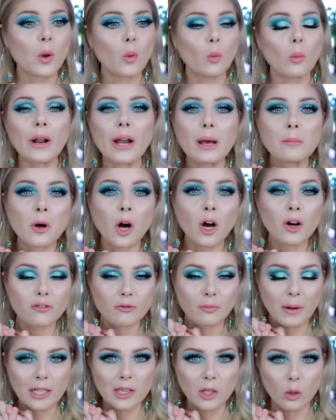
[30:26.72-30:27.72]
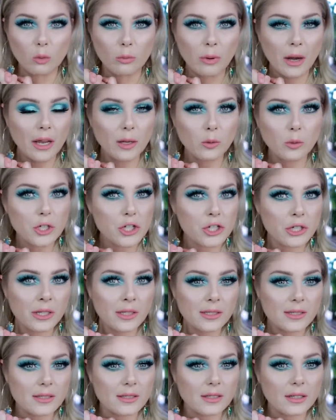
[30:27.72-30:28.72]
when I'm off my low buy wish
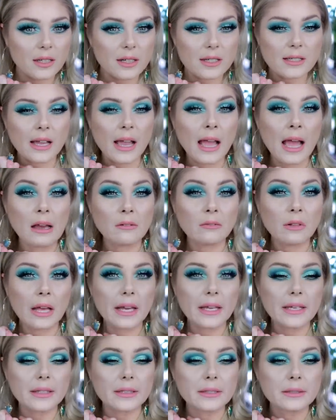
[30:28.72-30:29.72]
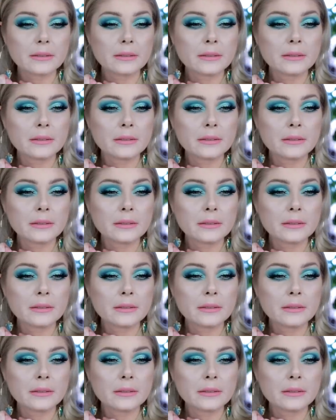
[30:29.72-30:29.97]
list, because I have like,